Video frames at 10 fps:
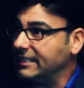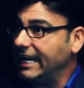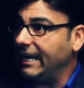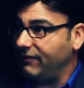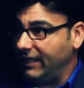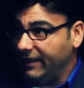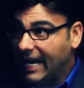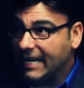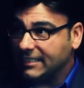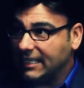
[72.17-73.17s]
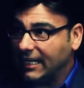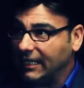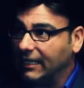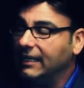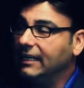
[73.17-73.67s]
staff in that
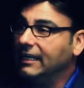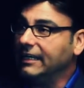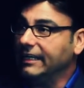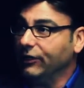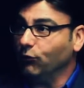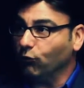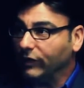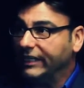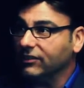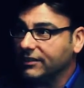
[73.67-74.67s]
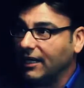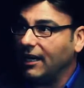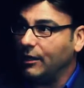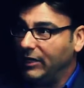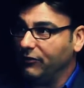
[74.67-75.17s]
setting need
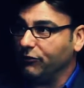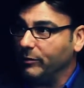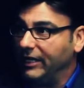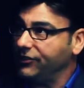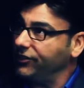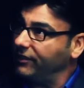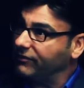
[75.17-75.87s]
real-time information.